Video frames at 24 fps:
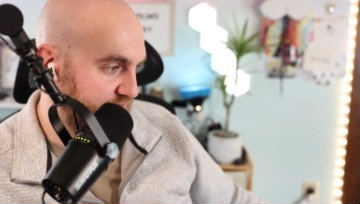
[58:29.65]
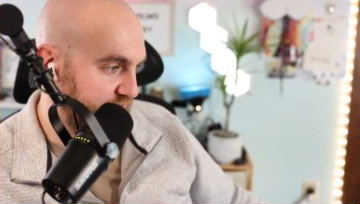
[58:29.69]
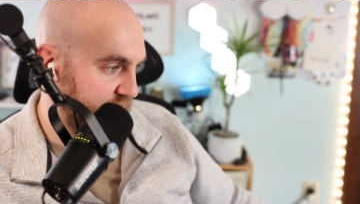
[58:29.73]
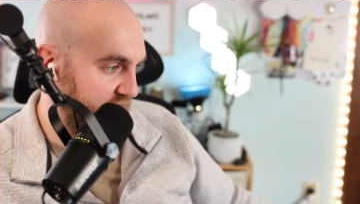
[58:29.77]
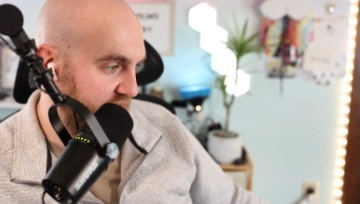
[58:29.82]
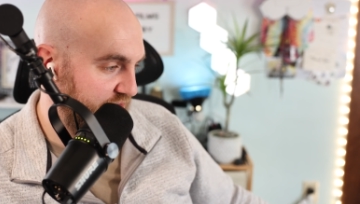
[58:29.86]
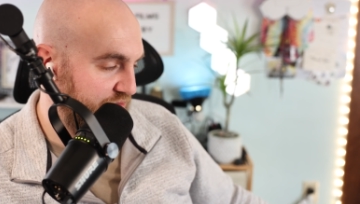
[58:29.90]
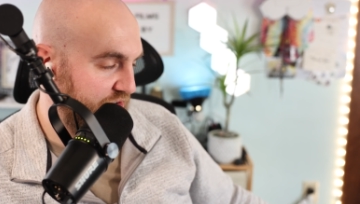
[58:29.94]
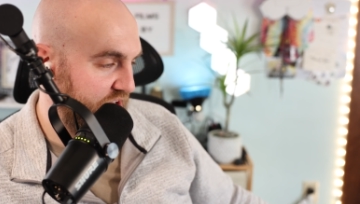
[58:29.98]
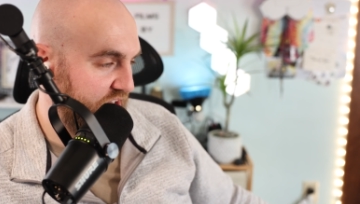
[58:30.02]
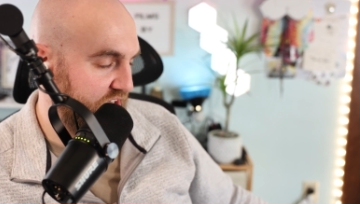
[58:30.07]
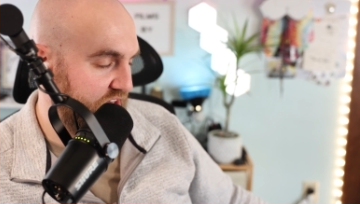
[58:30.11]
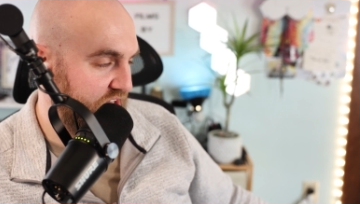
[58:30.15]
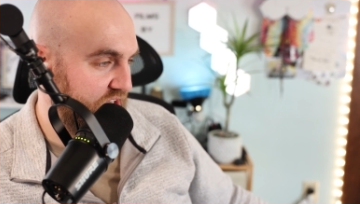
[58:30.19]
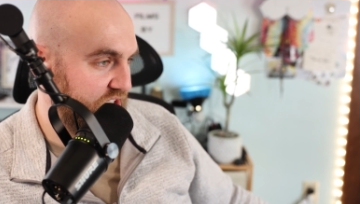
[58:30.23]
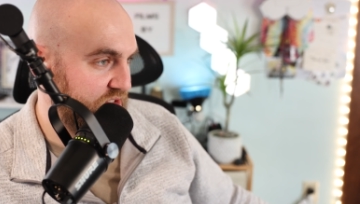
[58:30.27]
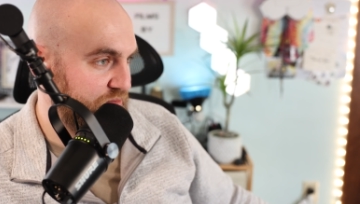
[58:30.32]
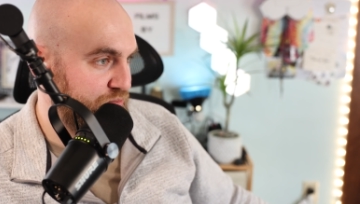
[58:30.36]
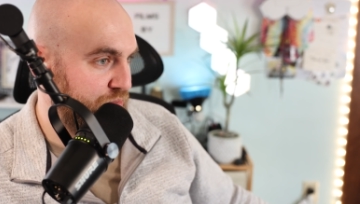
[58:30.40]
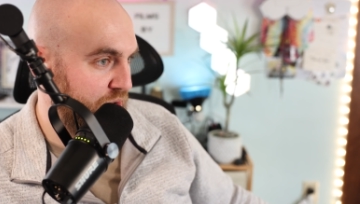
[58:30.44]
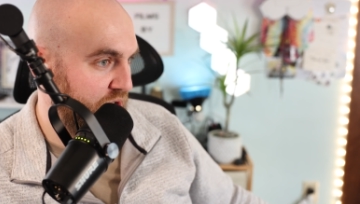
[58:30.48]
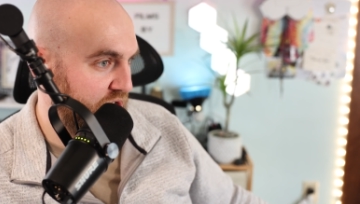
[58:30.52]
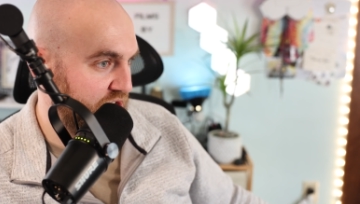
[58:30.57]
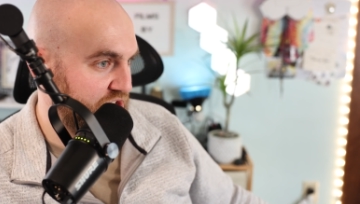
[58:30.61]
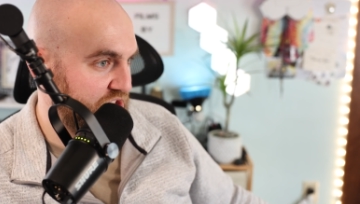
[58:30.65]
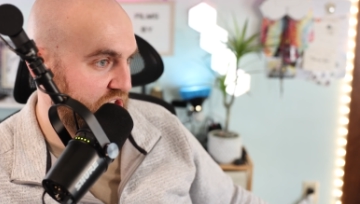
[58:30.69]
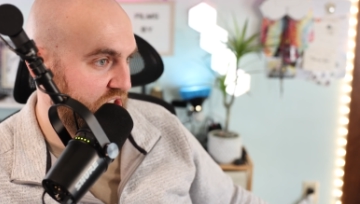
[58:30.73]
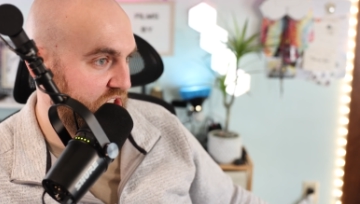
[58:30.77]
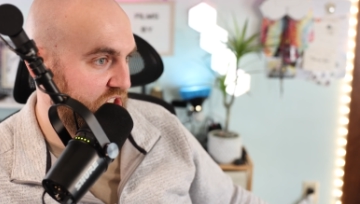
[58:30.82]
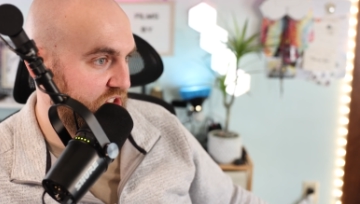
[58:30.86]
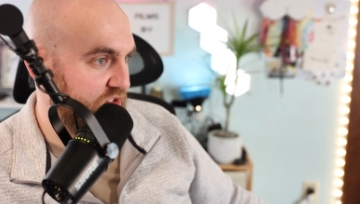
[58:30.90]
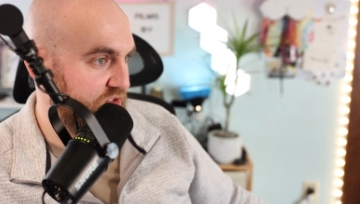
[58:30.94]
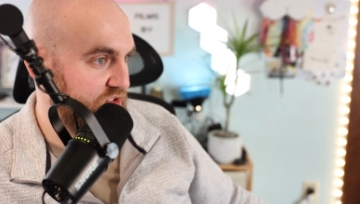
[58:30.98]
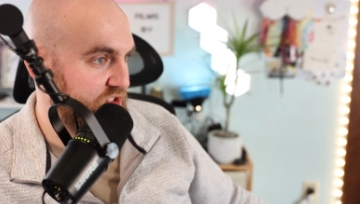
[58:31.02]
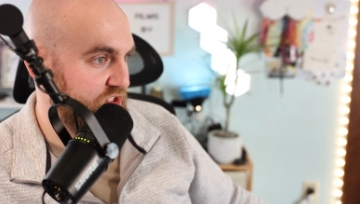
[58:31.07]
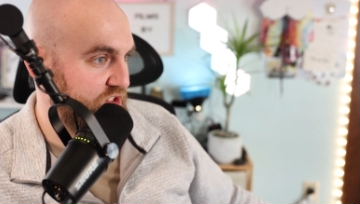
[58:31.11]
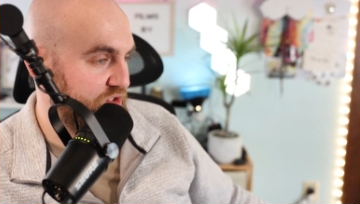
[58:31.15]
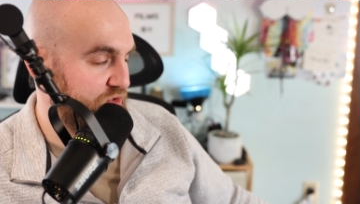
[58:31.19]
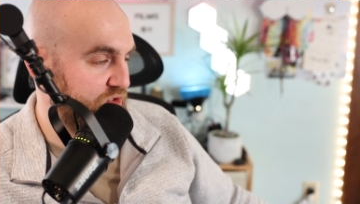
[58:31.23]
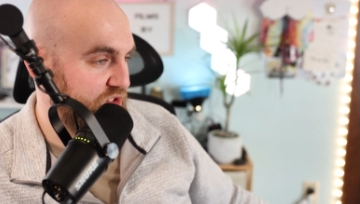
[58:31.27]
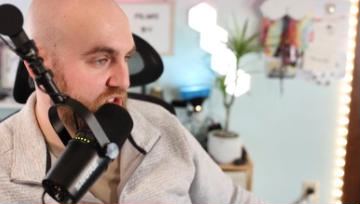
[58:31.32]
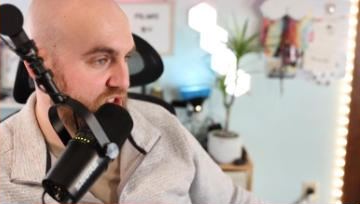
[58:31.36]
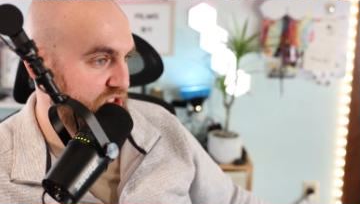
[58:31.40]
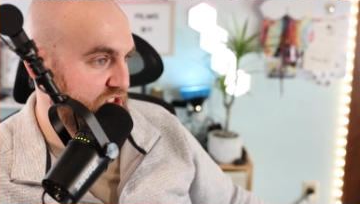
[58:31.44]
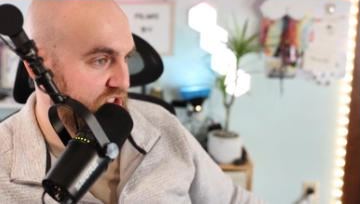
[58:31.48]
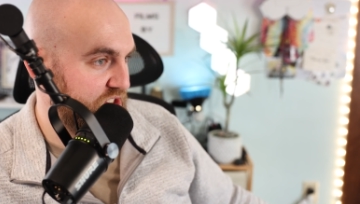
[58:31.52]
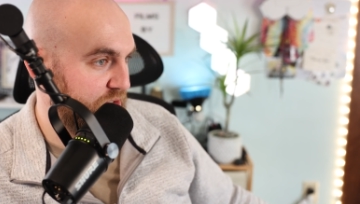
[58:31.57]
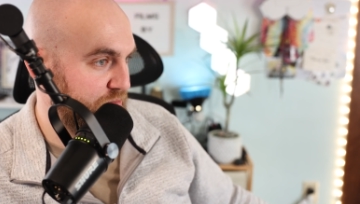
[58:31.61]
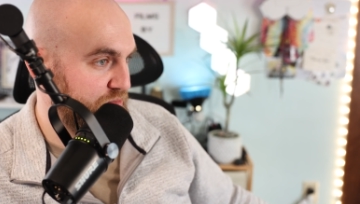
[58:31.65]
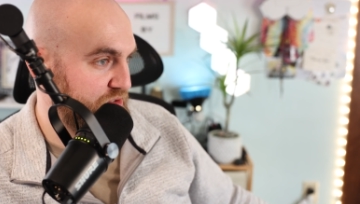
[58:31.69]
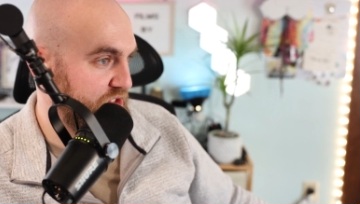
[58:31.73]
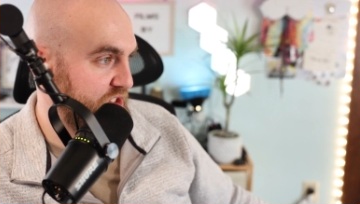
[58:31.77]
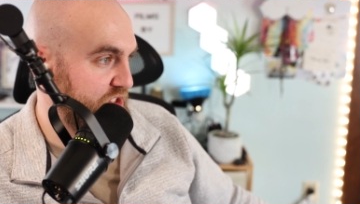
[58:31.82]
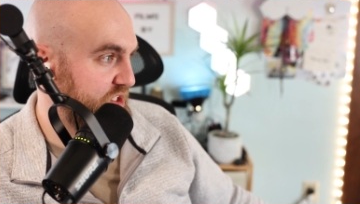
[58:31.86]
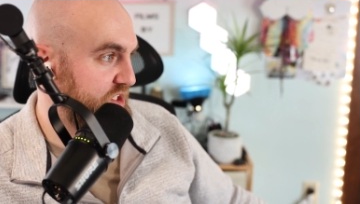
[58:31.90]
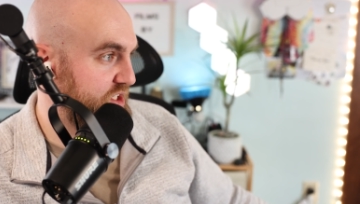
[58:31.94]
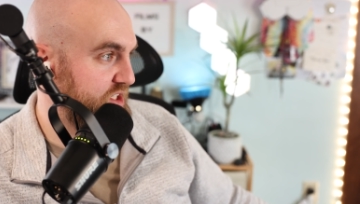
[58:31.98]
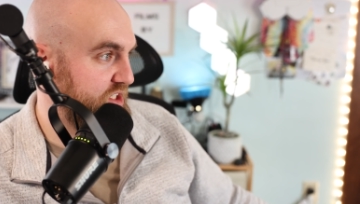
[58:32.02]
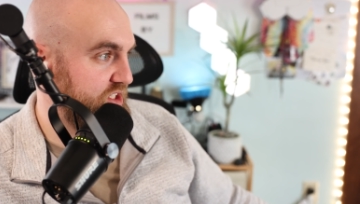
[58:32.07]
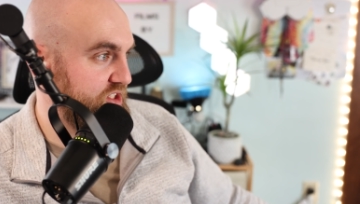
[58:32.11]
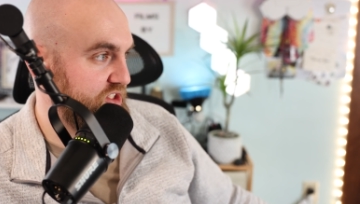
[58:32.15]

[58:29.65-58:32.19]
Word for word: i feel like that partially due to consumption and